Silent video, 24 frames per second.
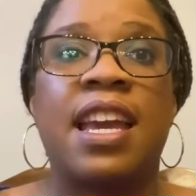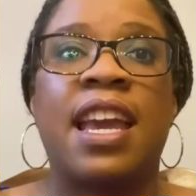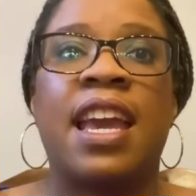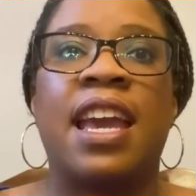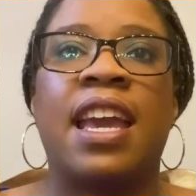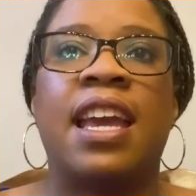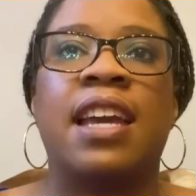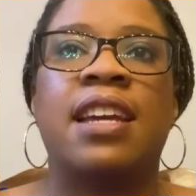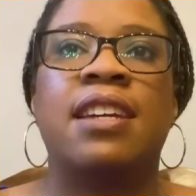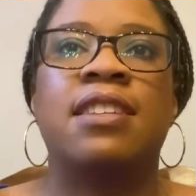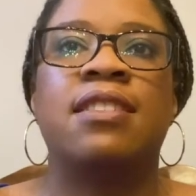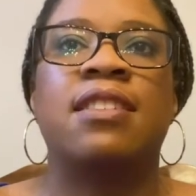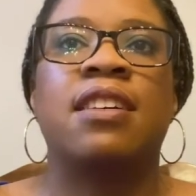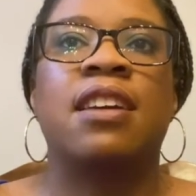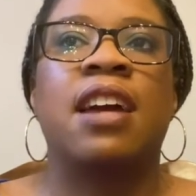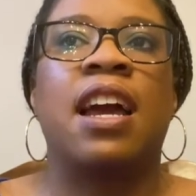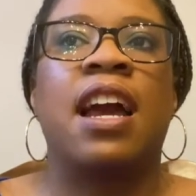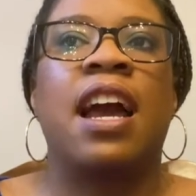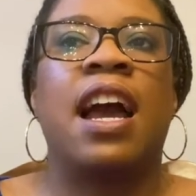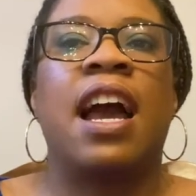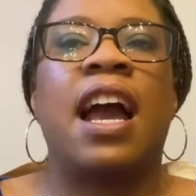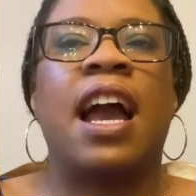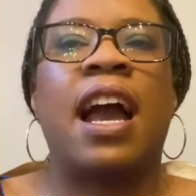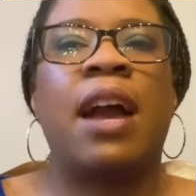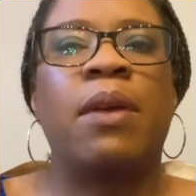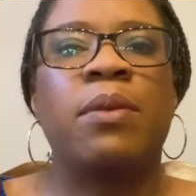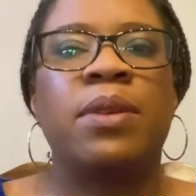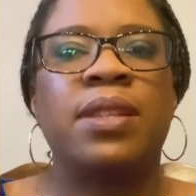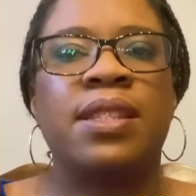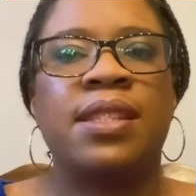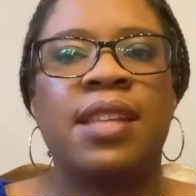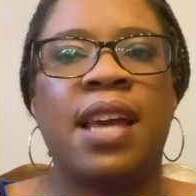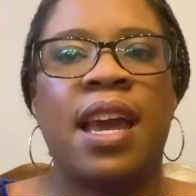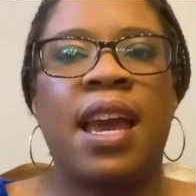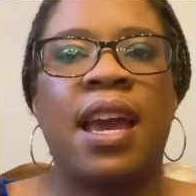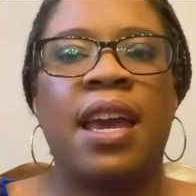And I
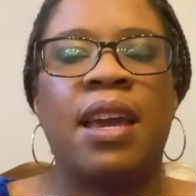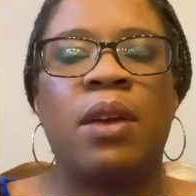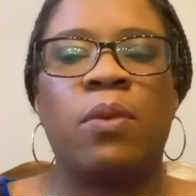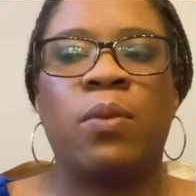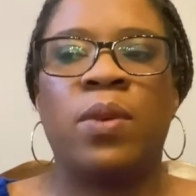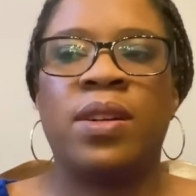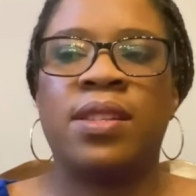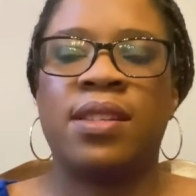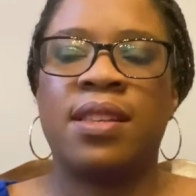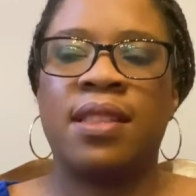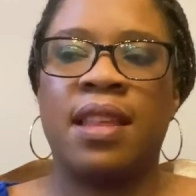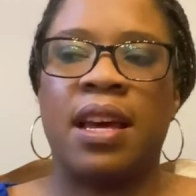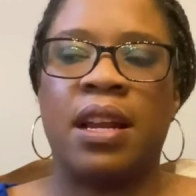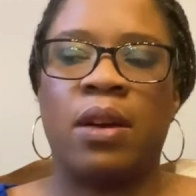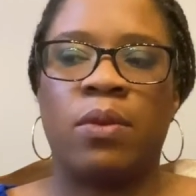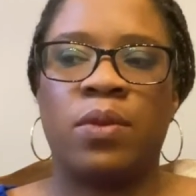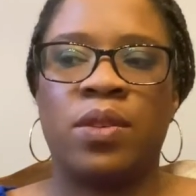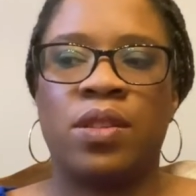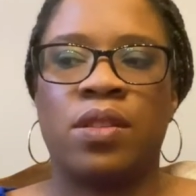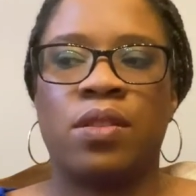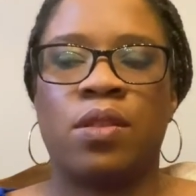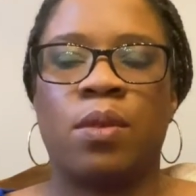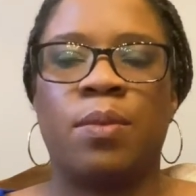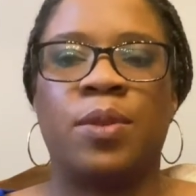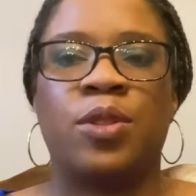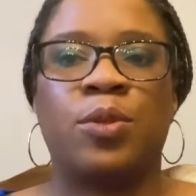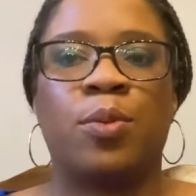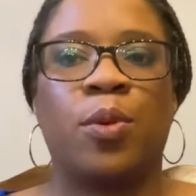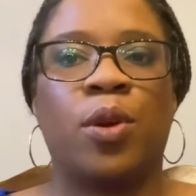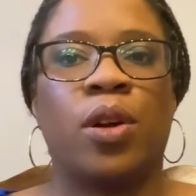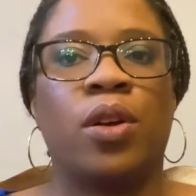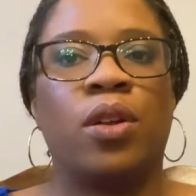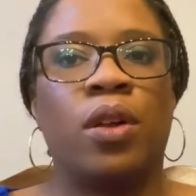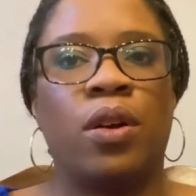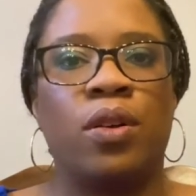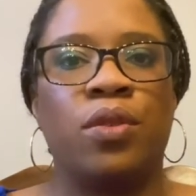would say it wasn't that I was so much
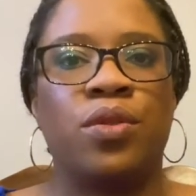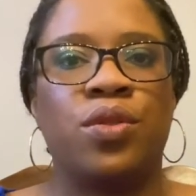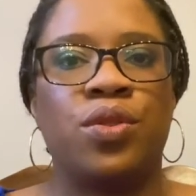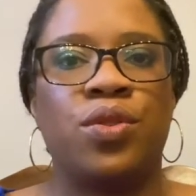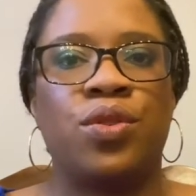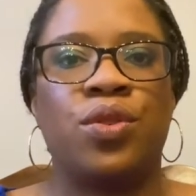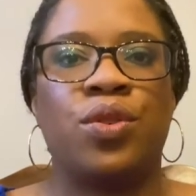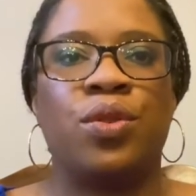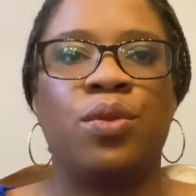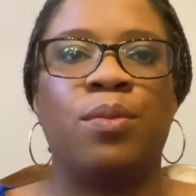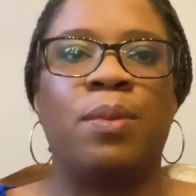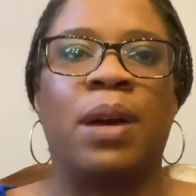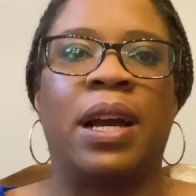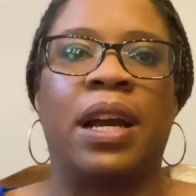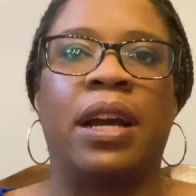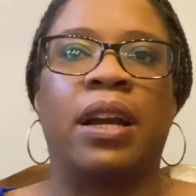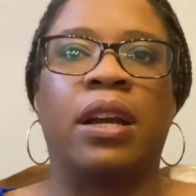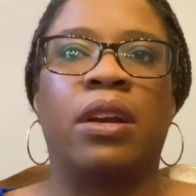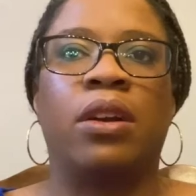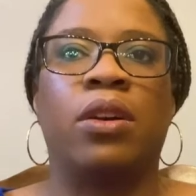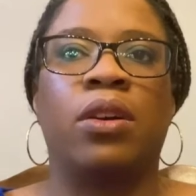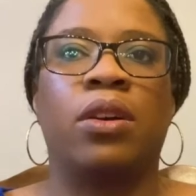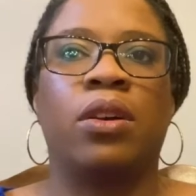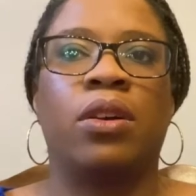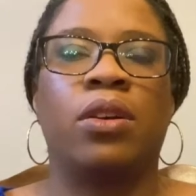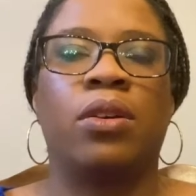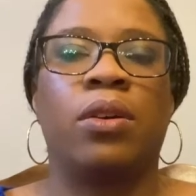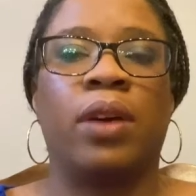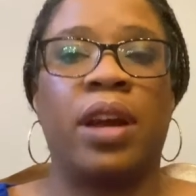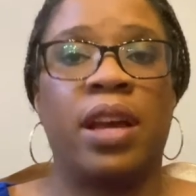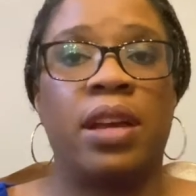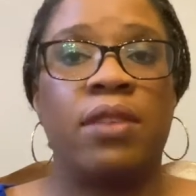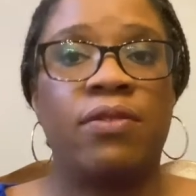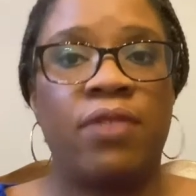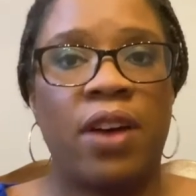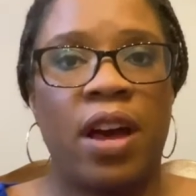more close to my
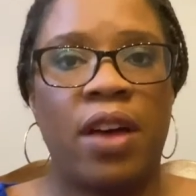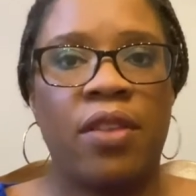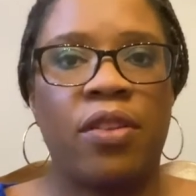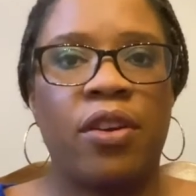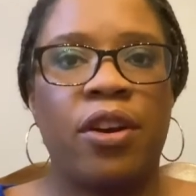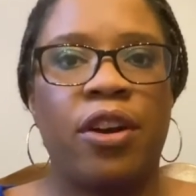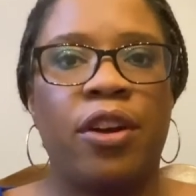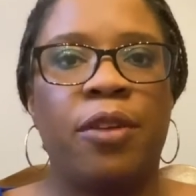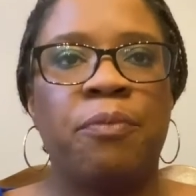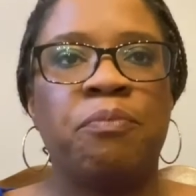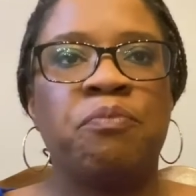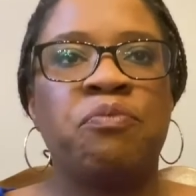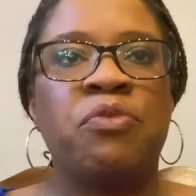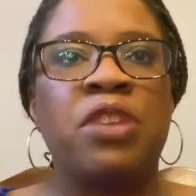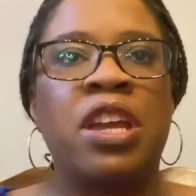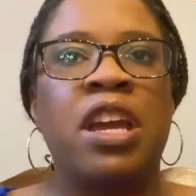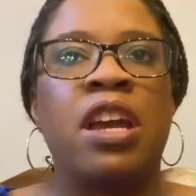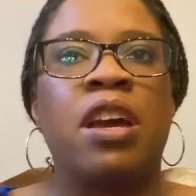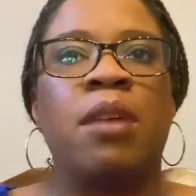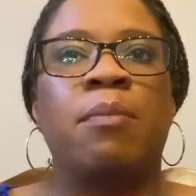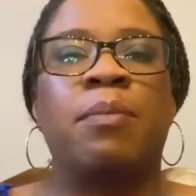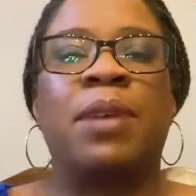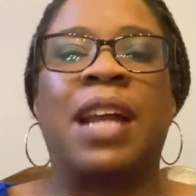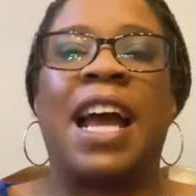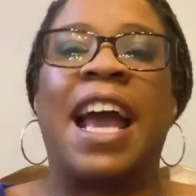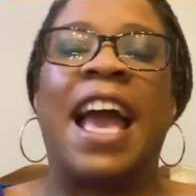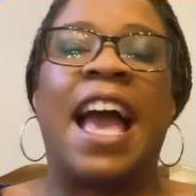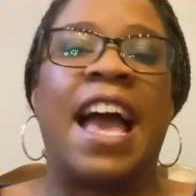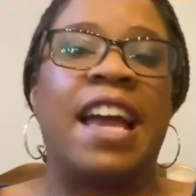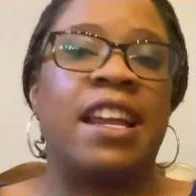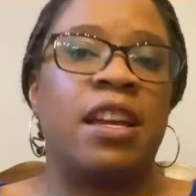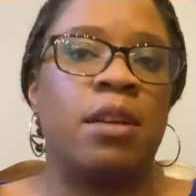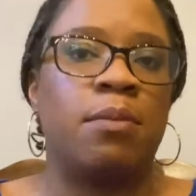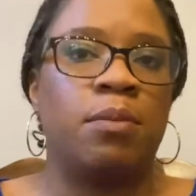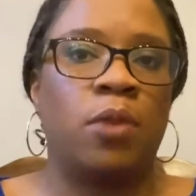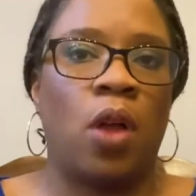grandfather, but I
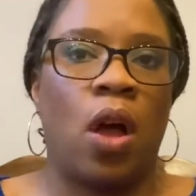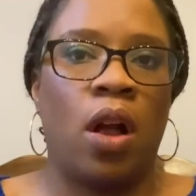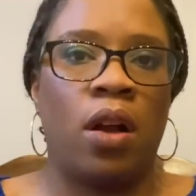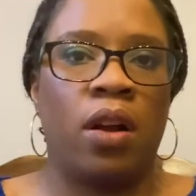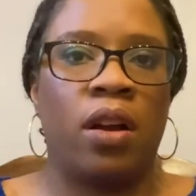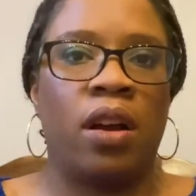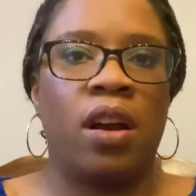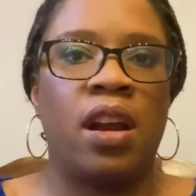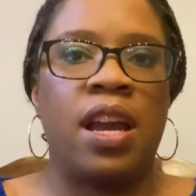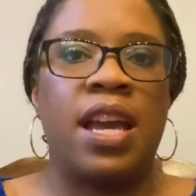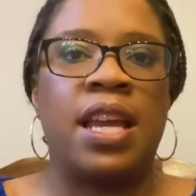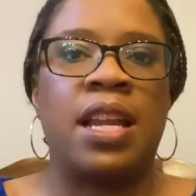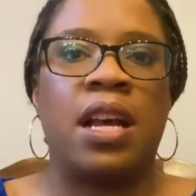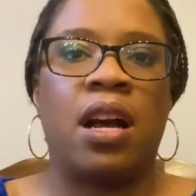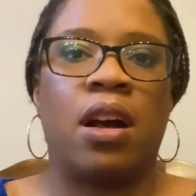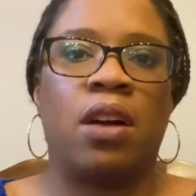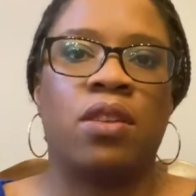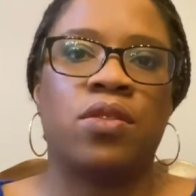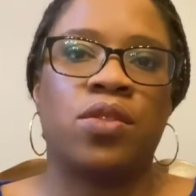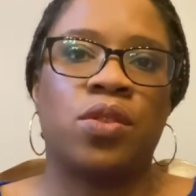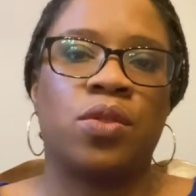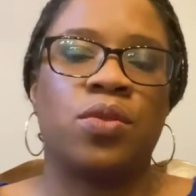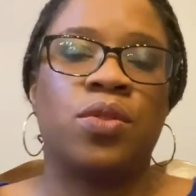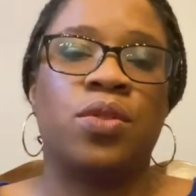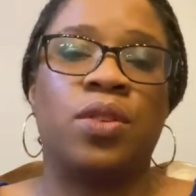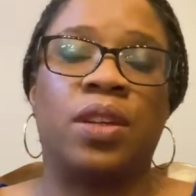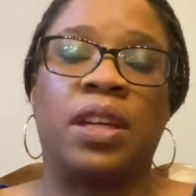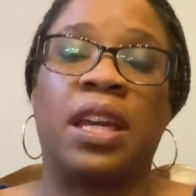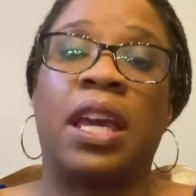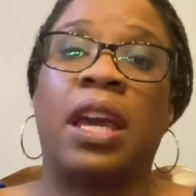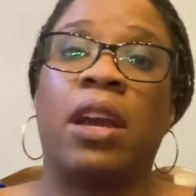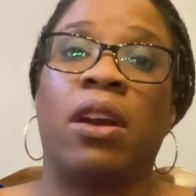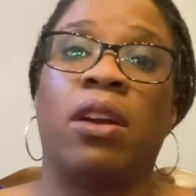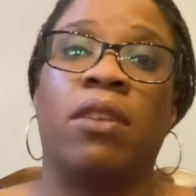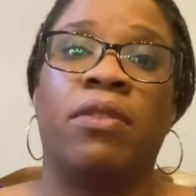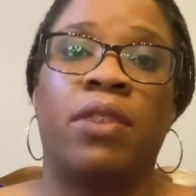had him longer, and I also took
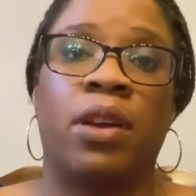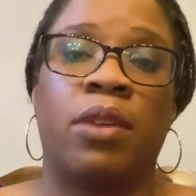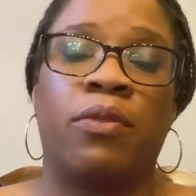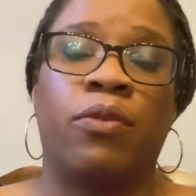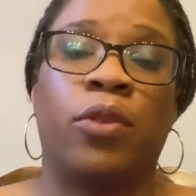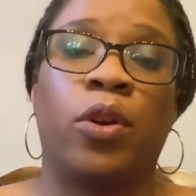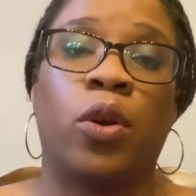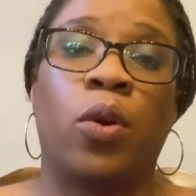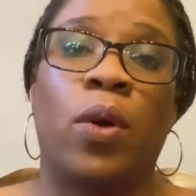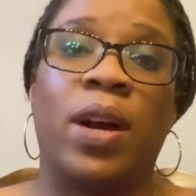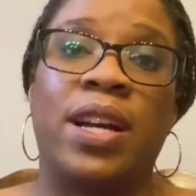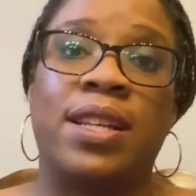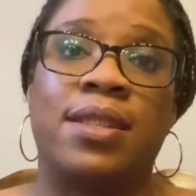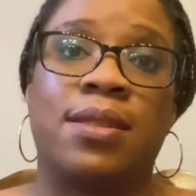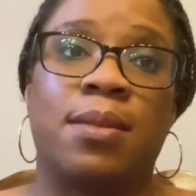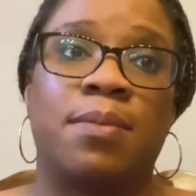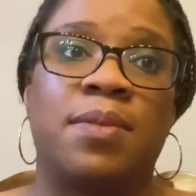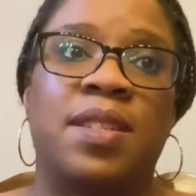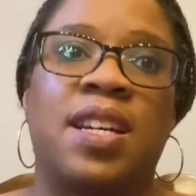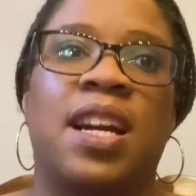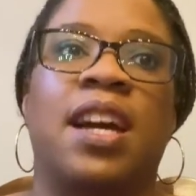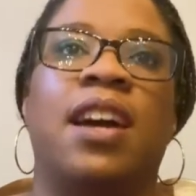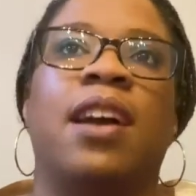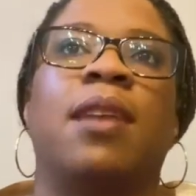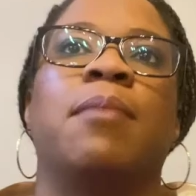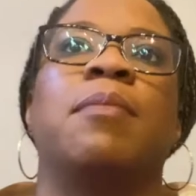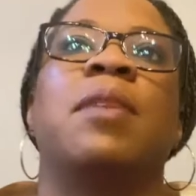care of him for quite some time.